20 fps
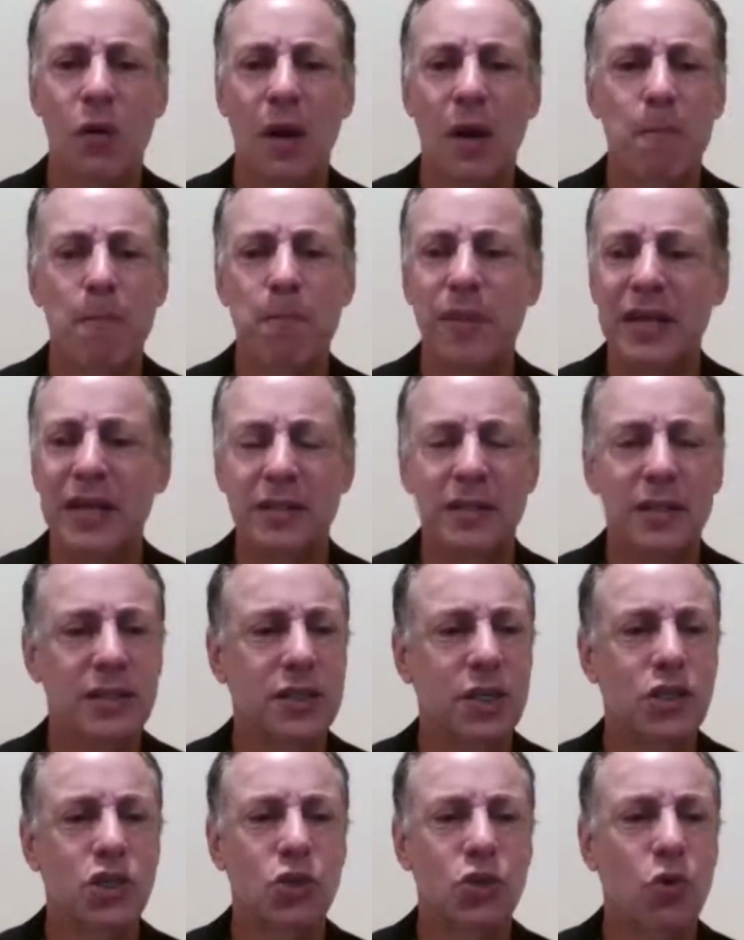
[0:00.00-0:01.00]

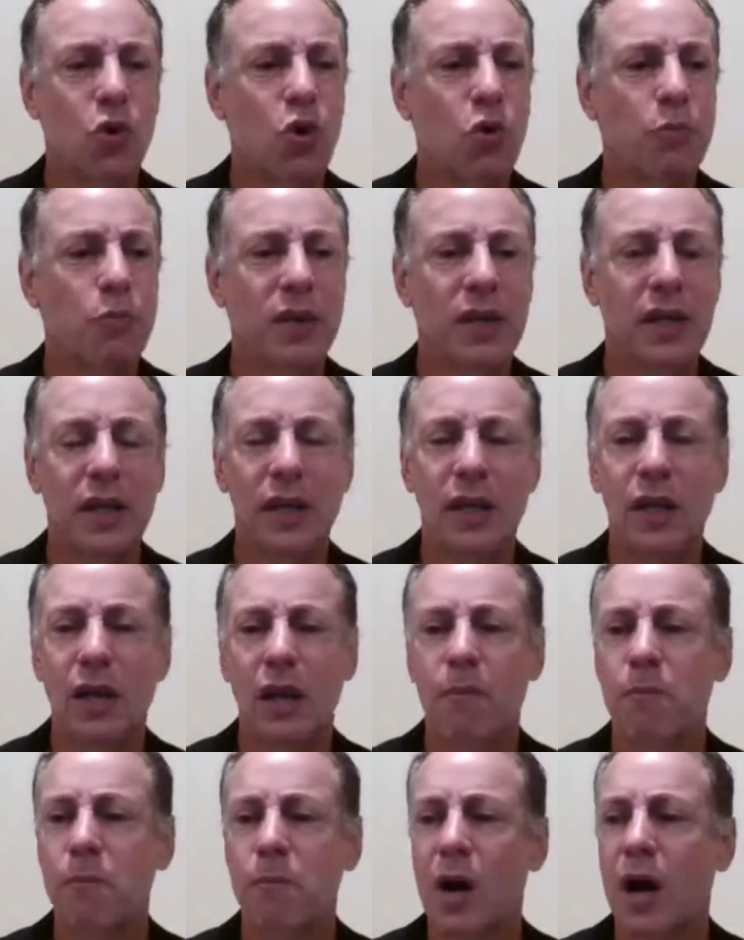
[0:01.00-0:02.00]
Businesses are opening,
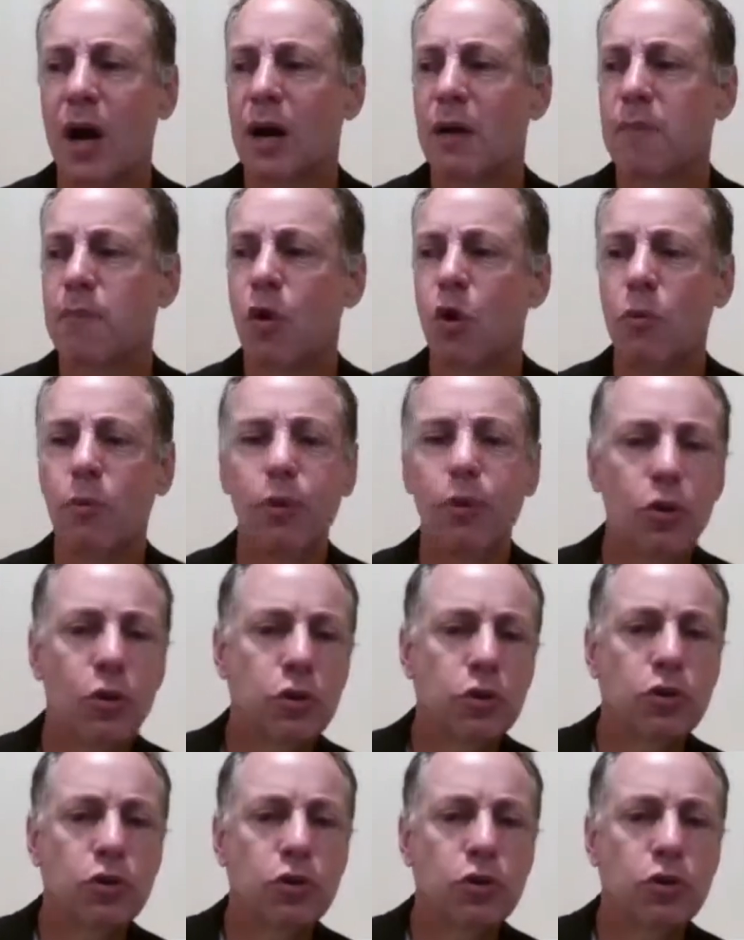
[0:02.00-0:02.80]
mobile